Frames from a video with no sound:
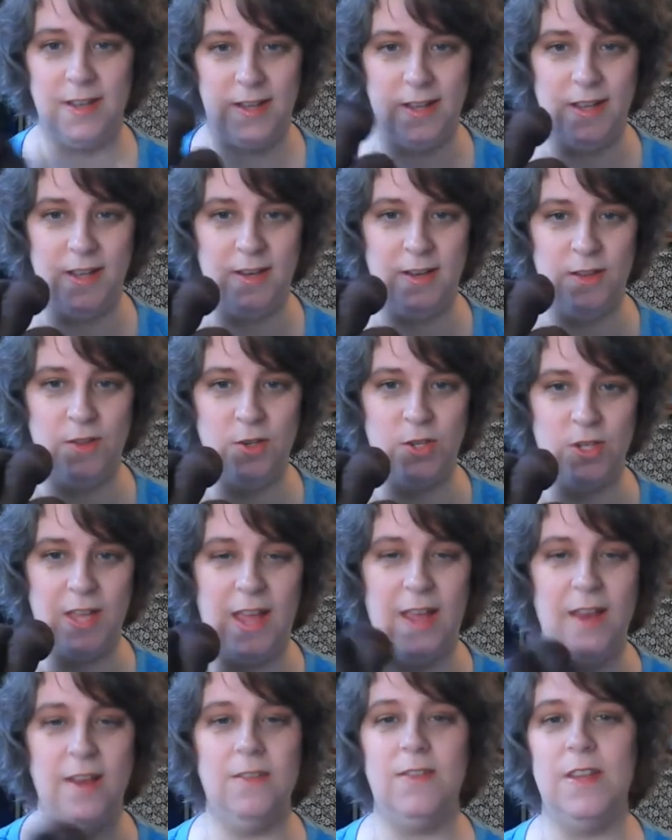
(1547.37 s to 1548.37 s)
another
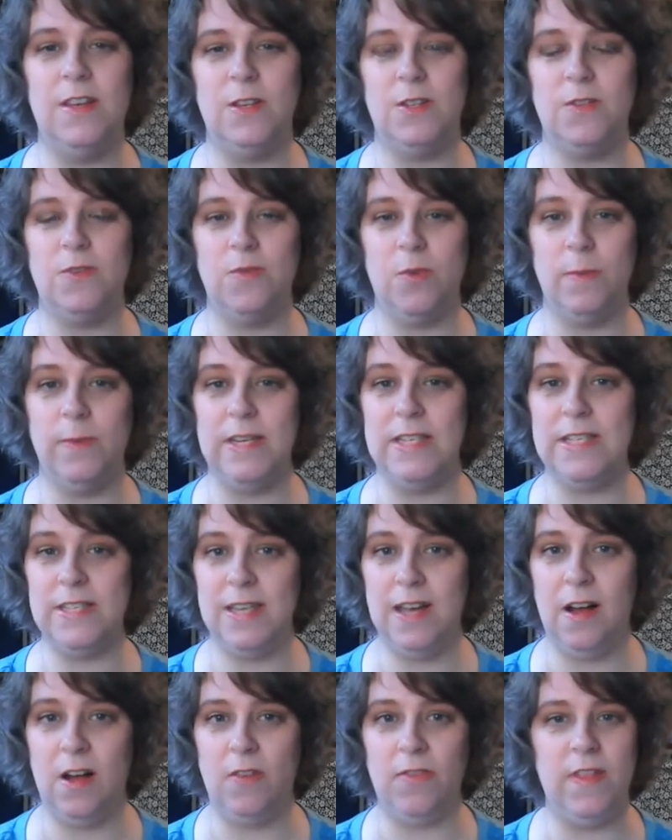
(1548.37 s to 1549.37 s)
skein of this for
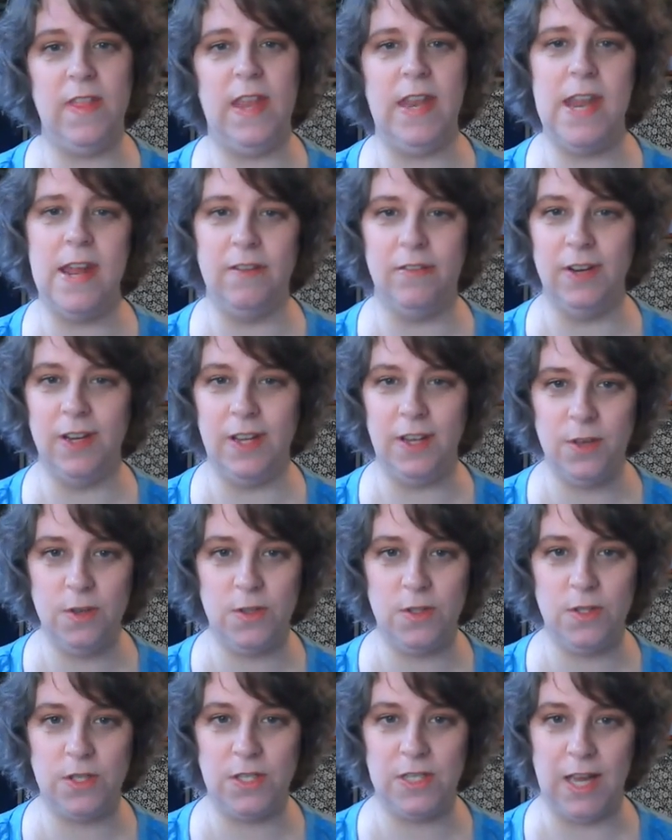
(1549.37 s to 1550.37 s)
myself and then never
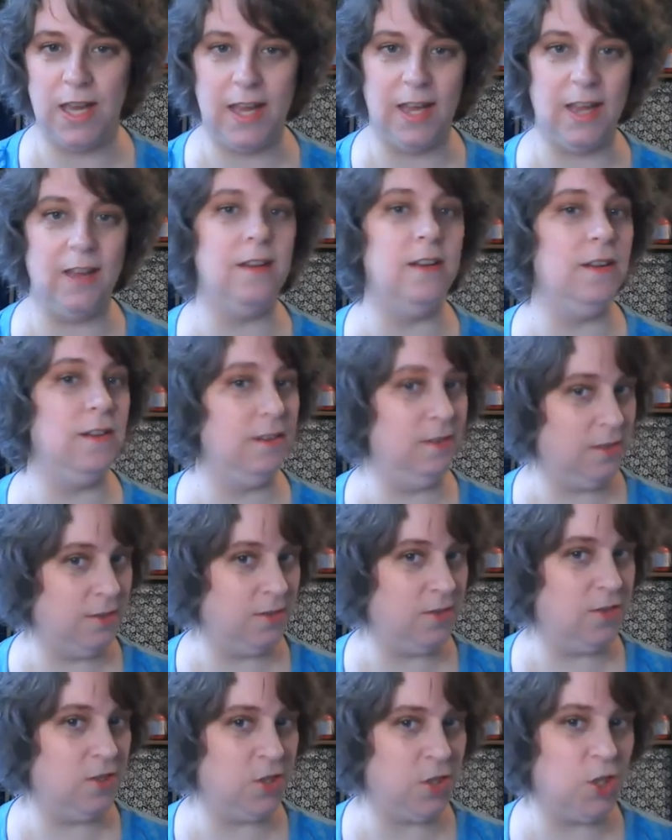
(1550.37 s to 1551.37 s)
used it.
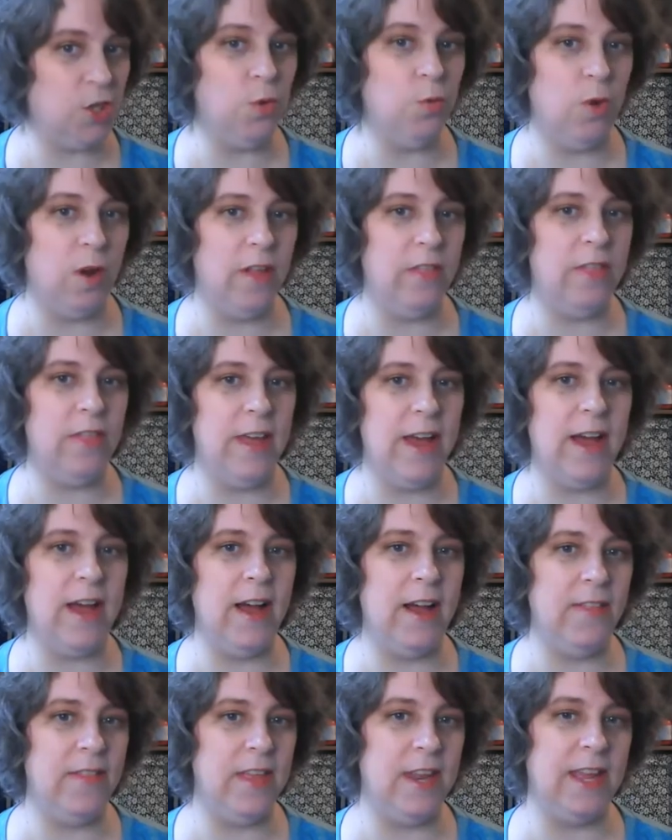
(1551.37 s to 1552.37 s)
Do you want
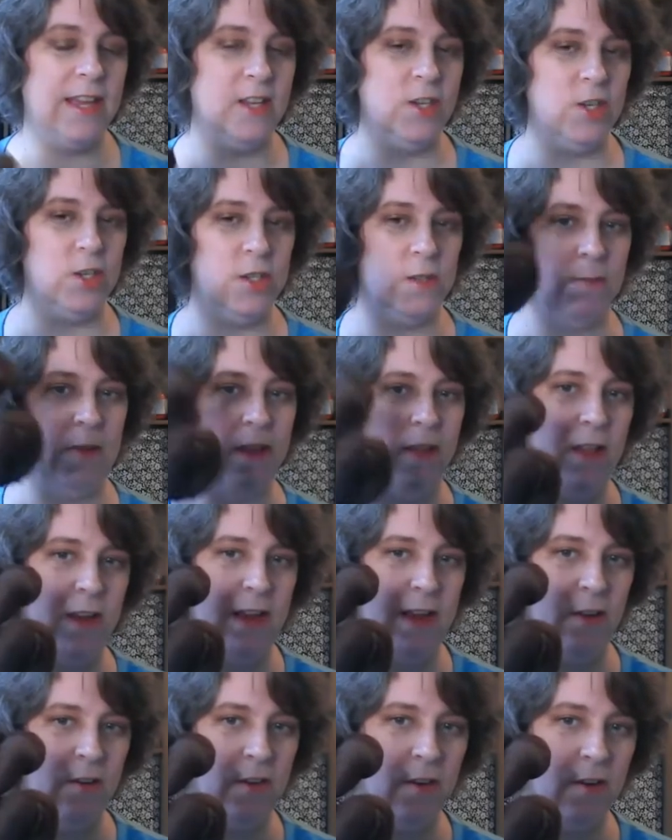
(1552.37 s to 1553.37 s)
that? And then I can just mail it
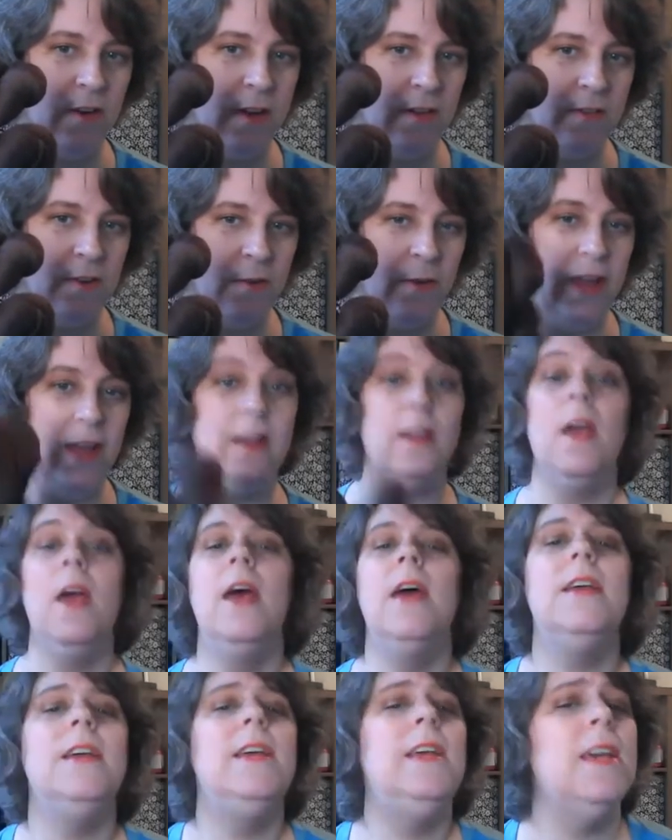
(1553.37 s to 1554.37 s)
out and you don't have to wait.
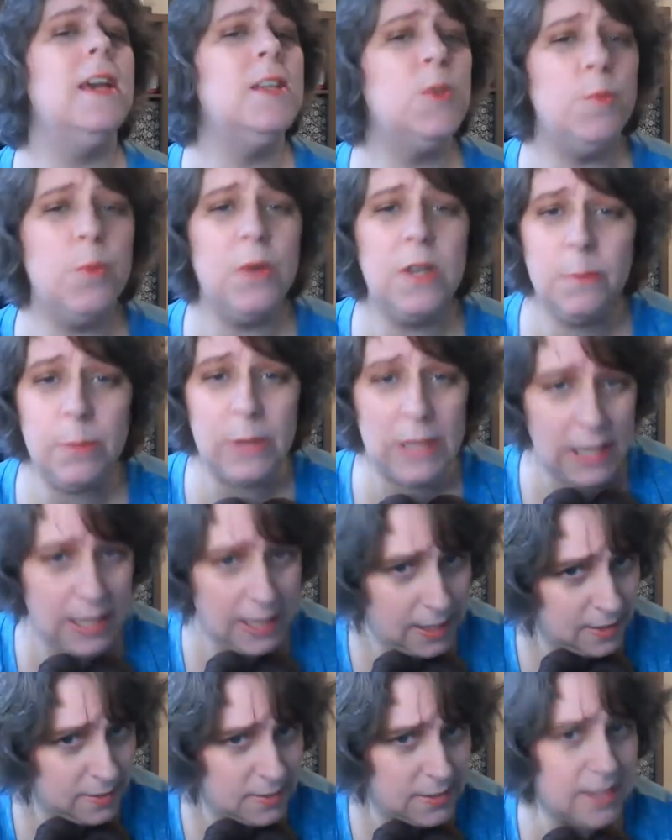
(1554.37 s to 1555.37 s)
Yes, pretty
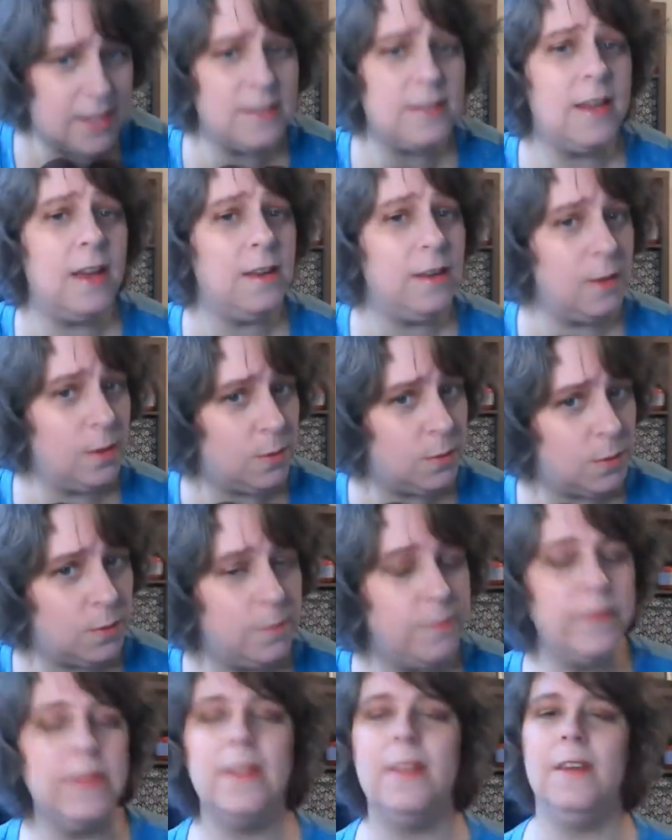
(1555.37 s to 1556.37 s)
please. Yes, I
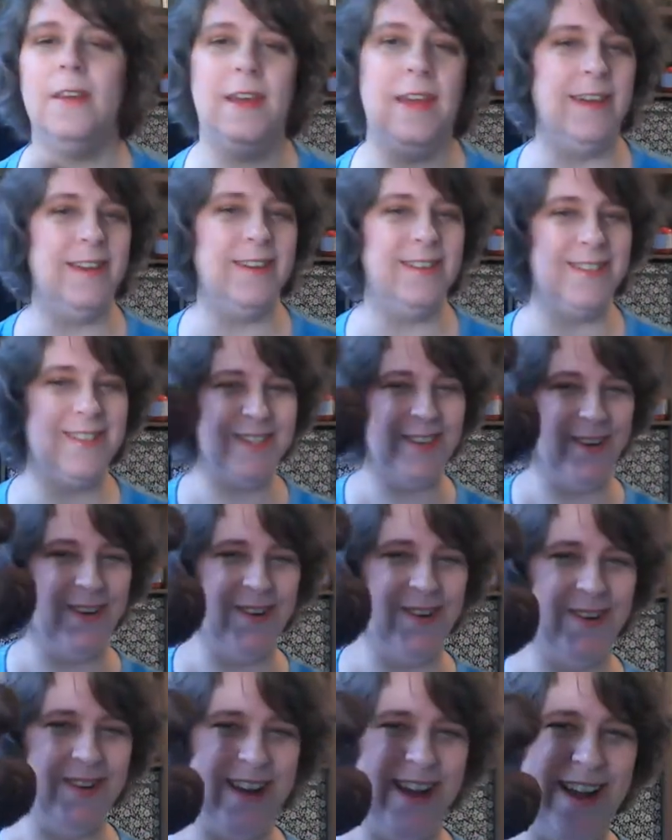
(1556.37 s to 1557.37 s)
do. And
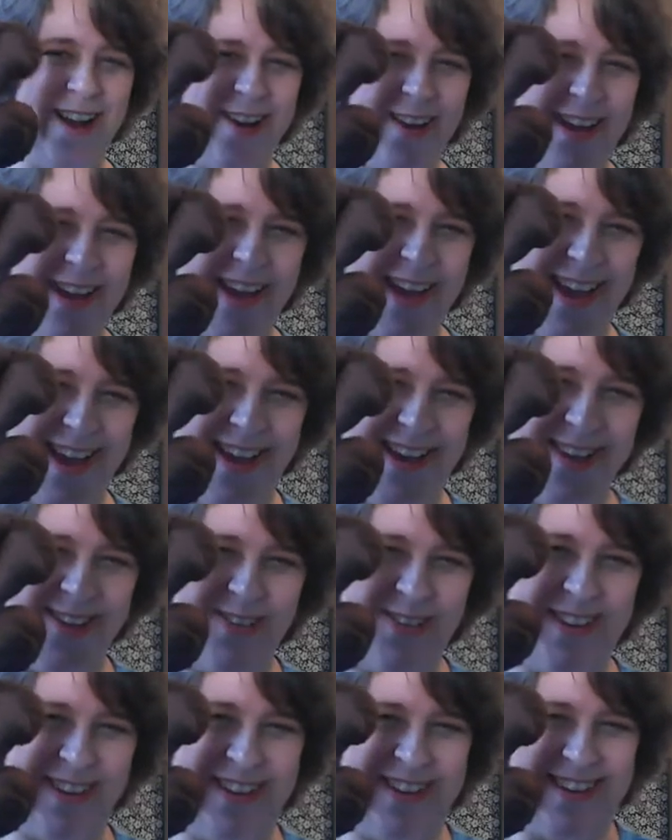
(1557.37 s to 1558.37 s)
so now I
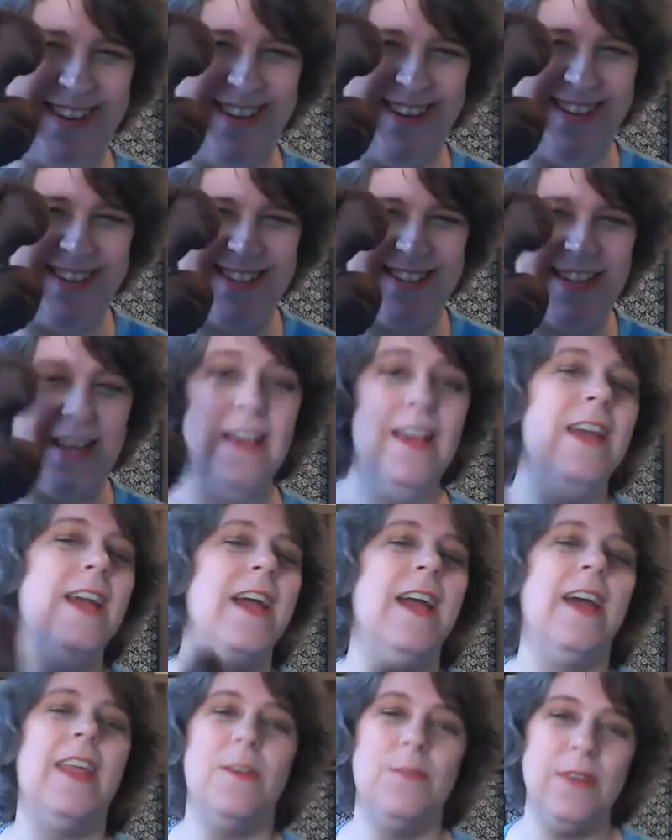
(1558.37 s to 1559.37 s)
have it.
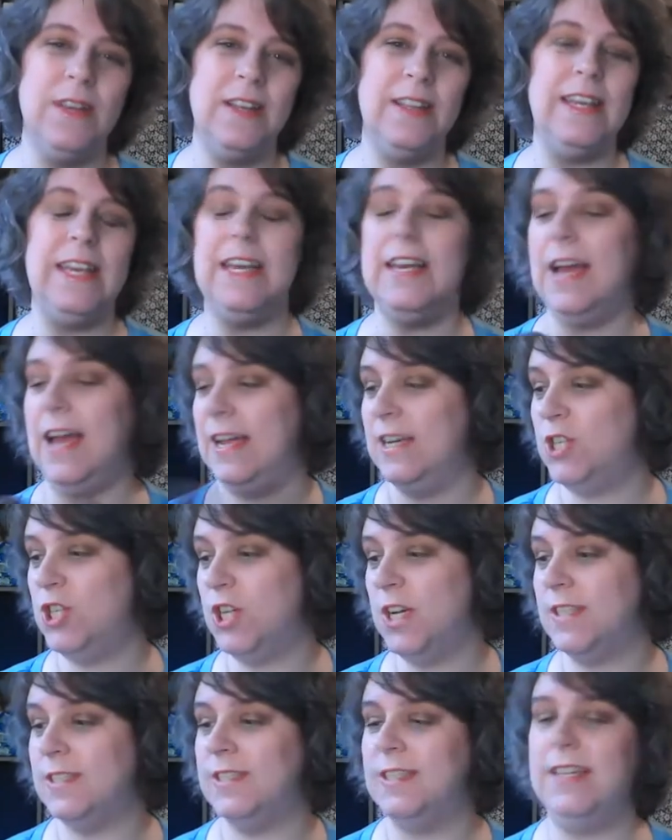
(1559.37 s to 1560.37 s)
And I
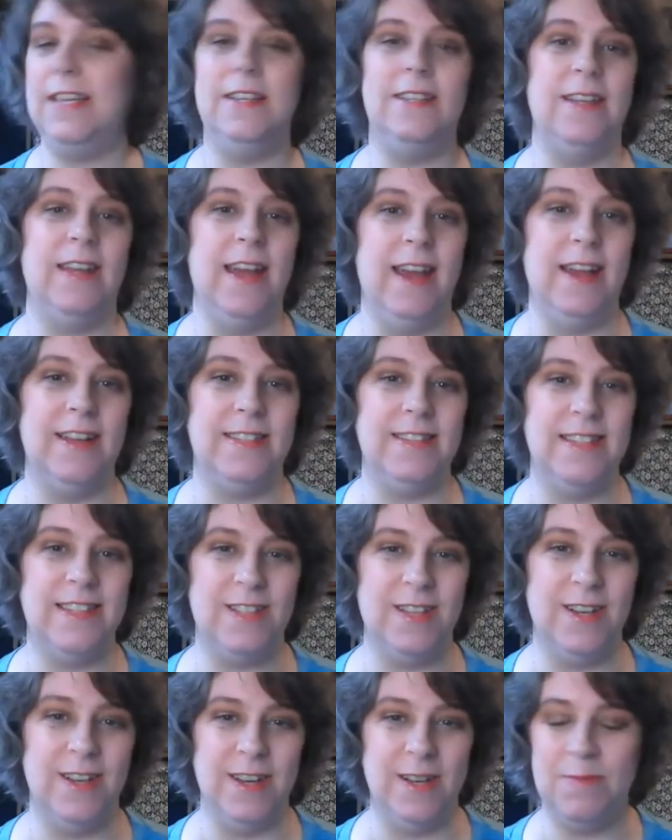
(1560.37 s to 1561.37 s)
just need to cast
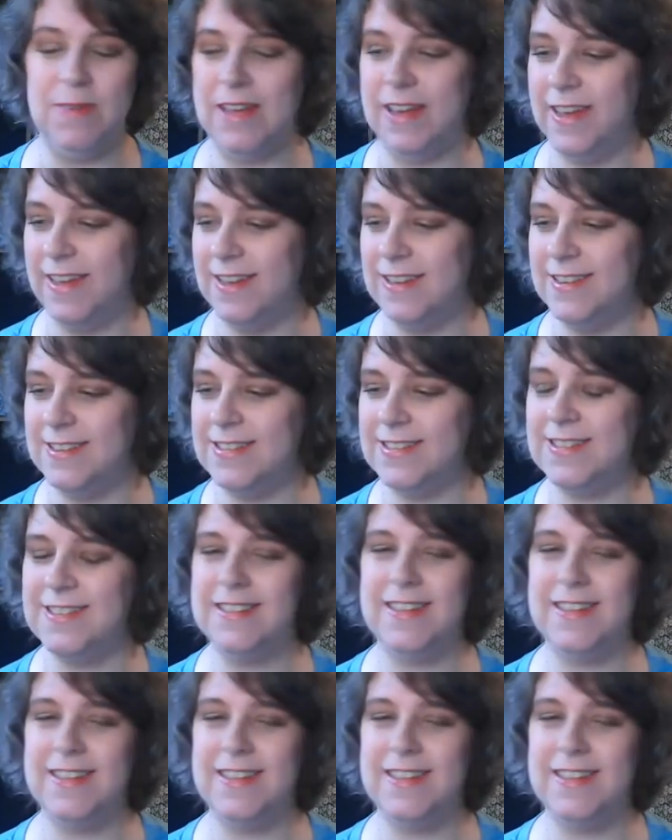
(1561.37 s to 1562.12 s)
this on because